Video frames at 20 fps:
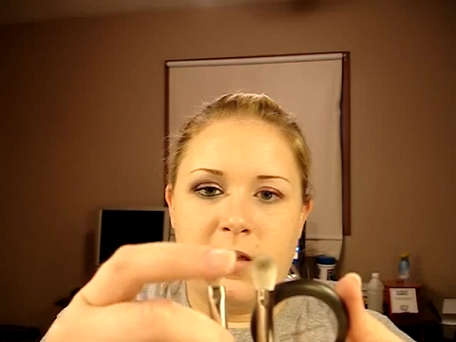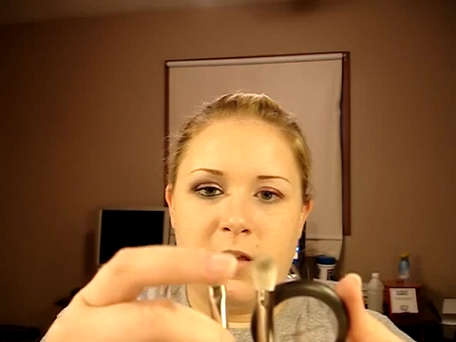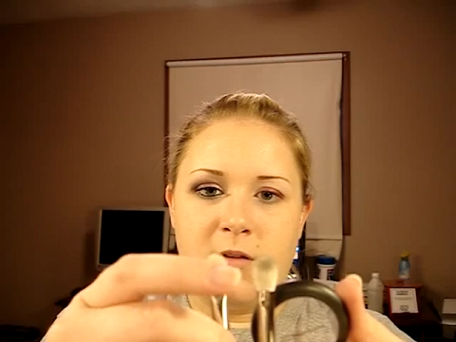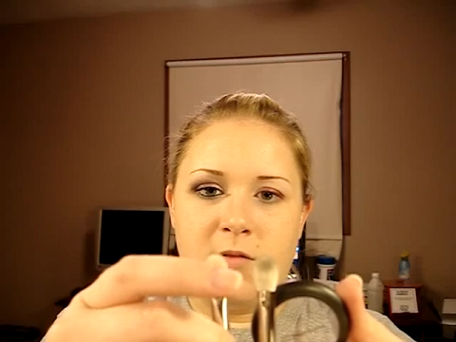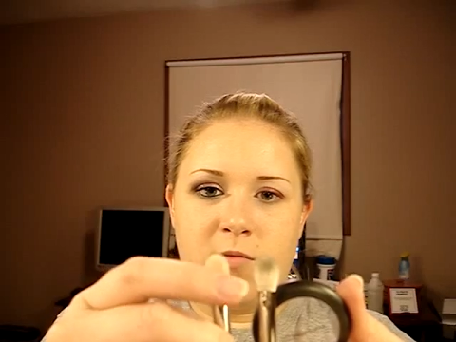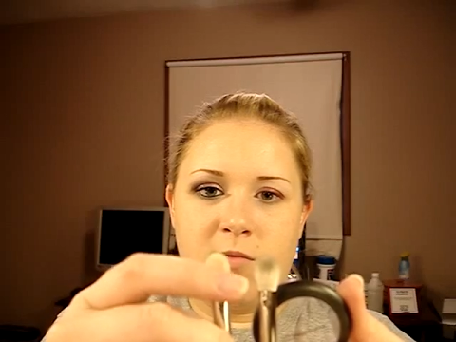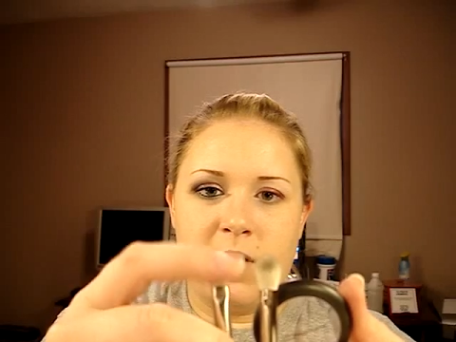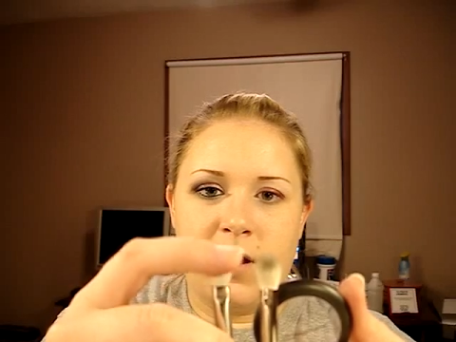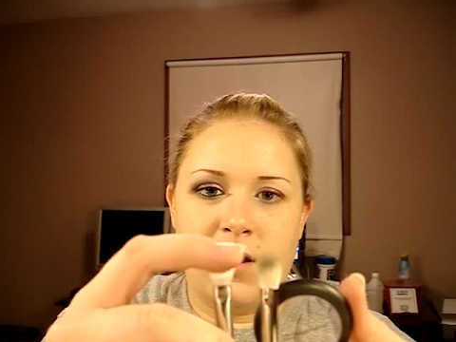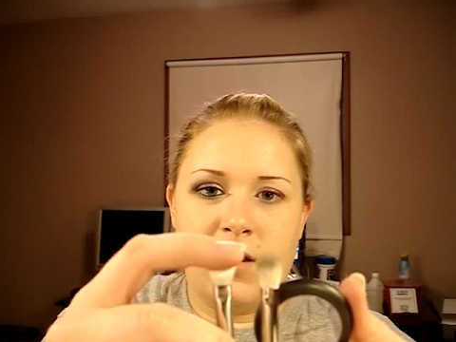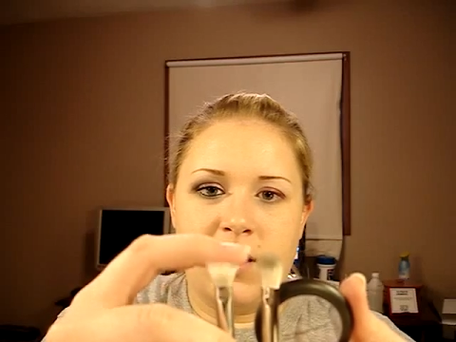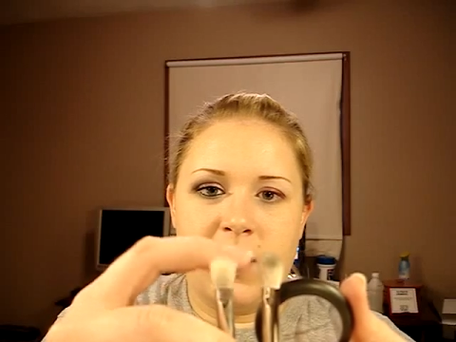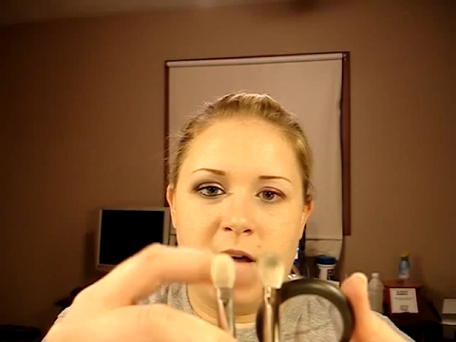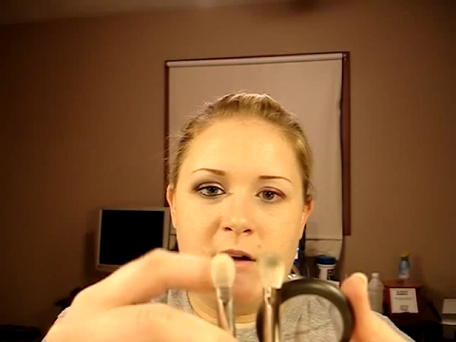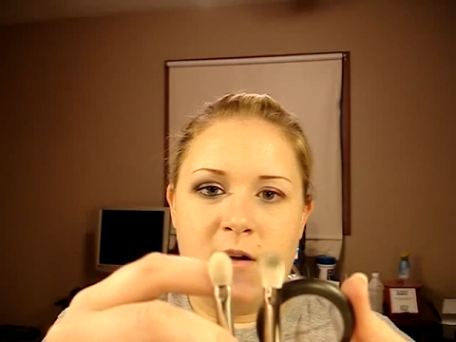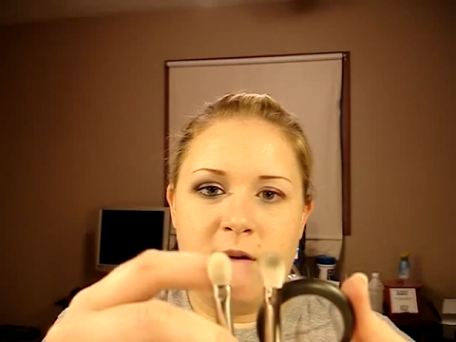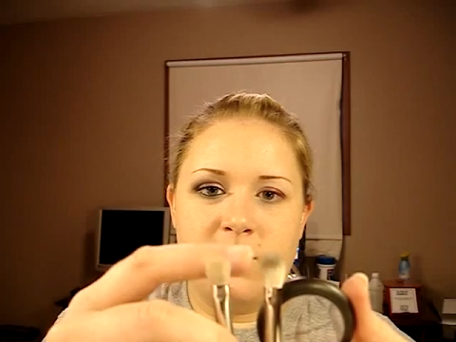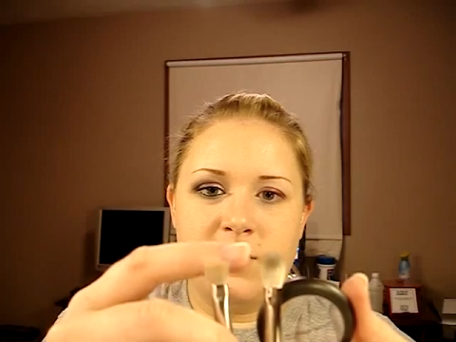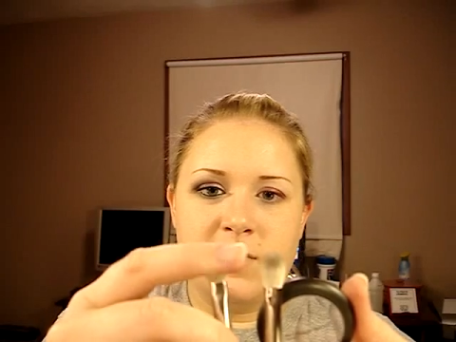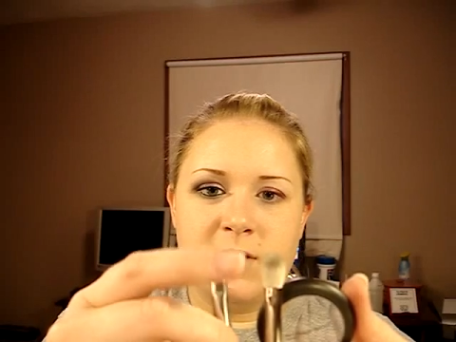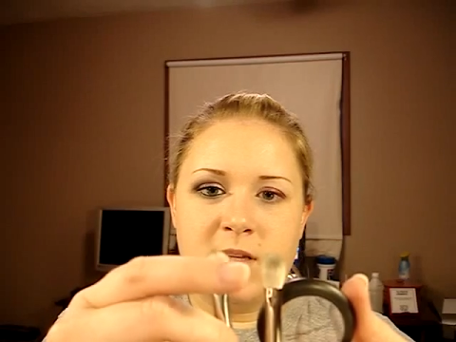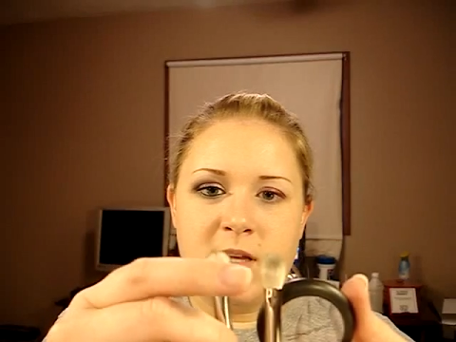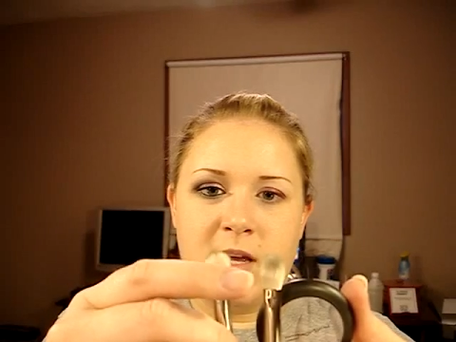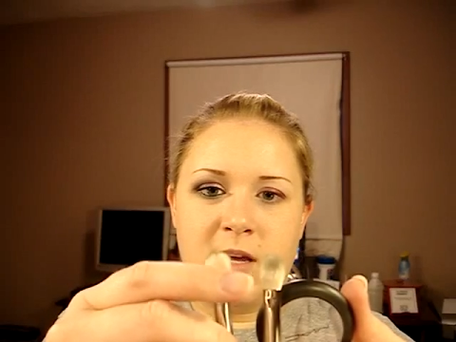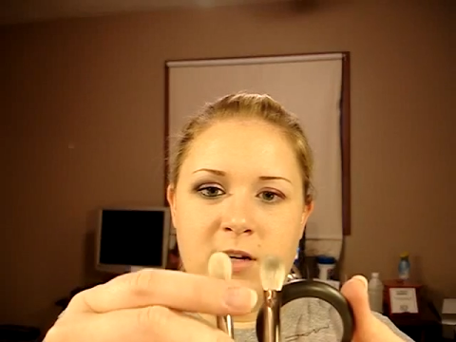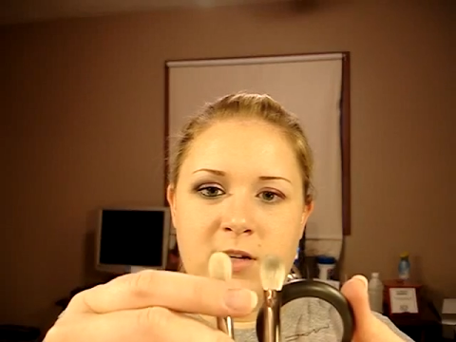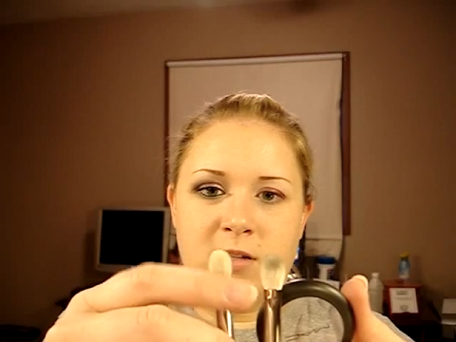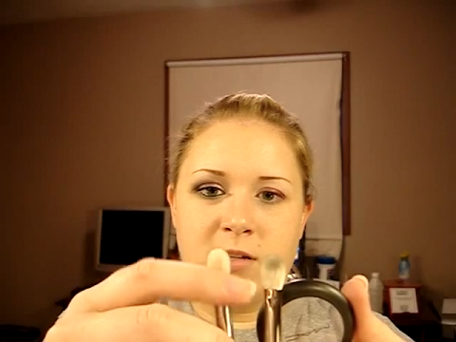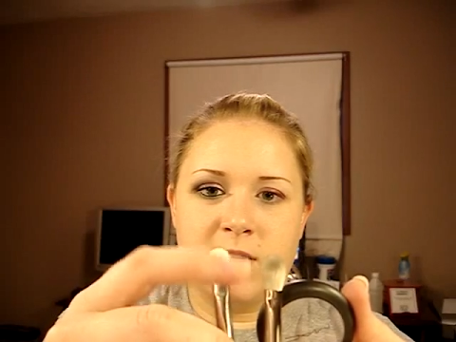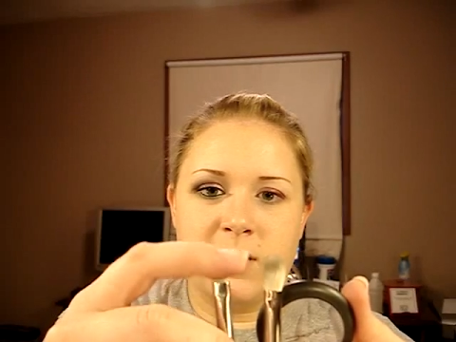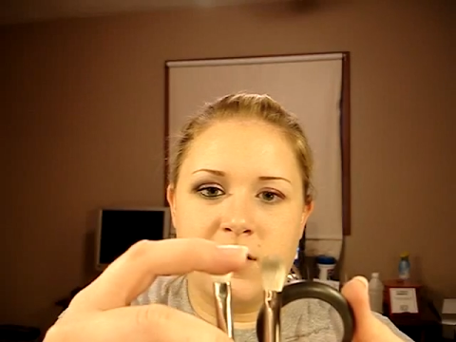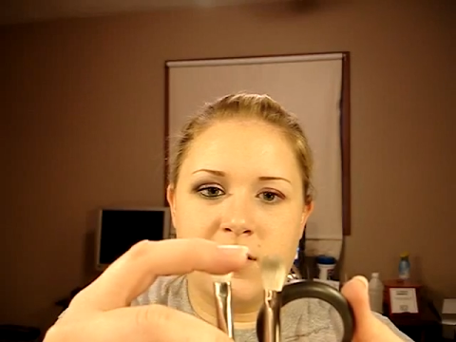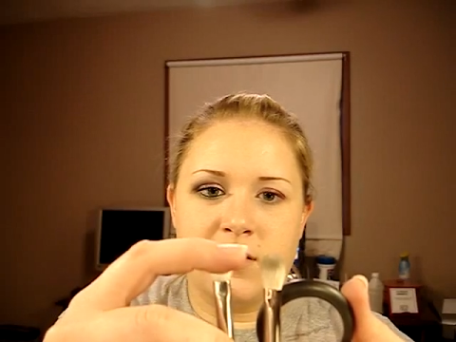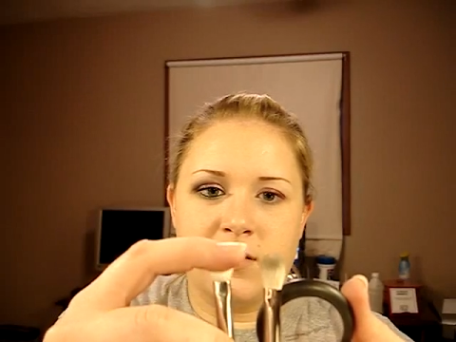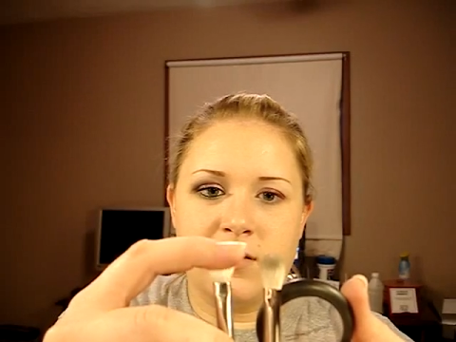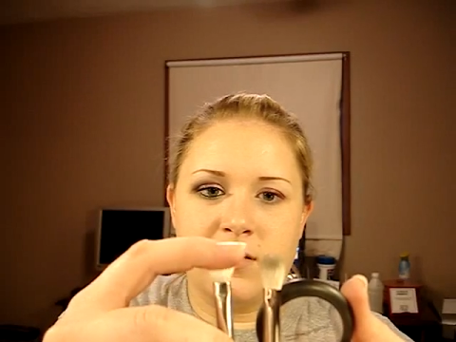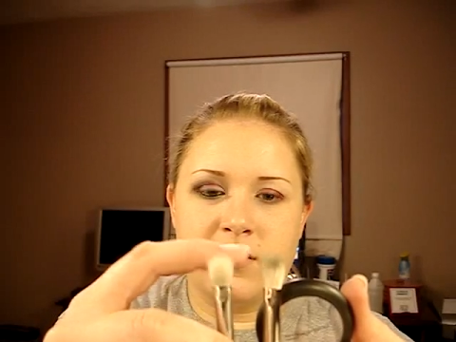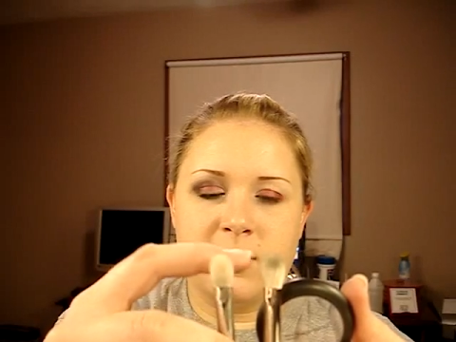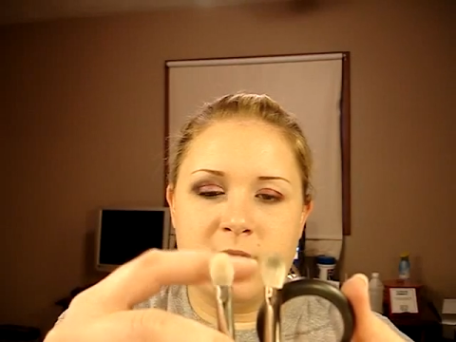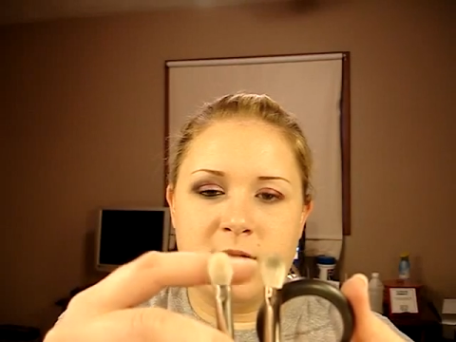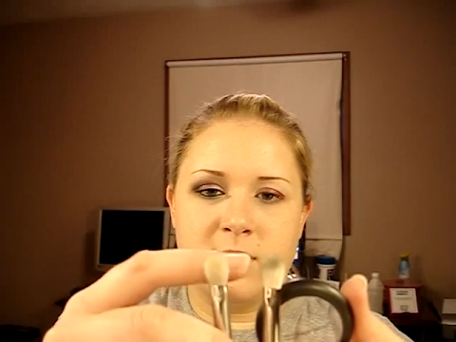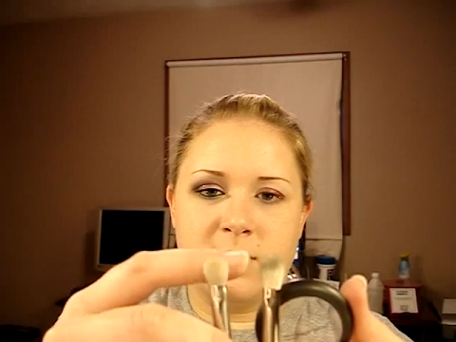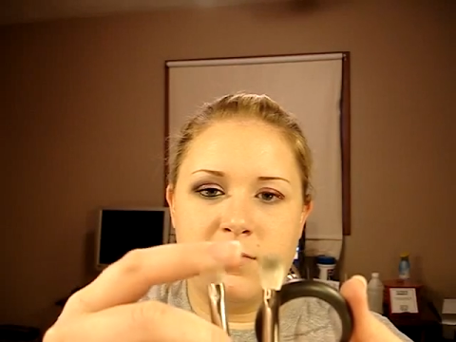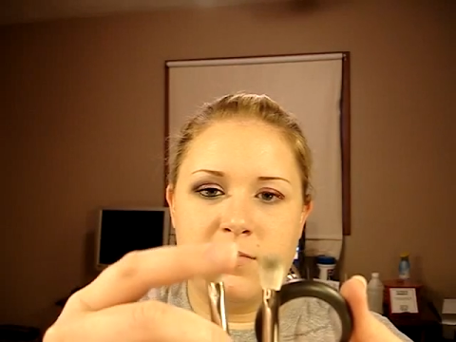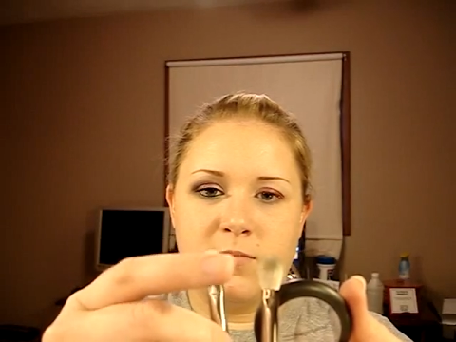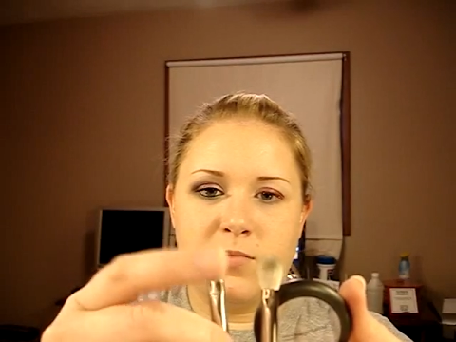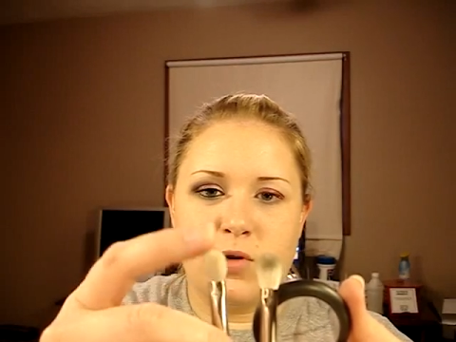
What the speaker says: And right now I would say actually it's a little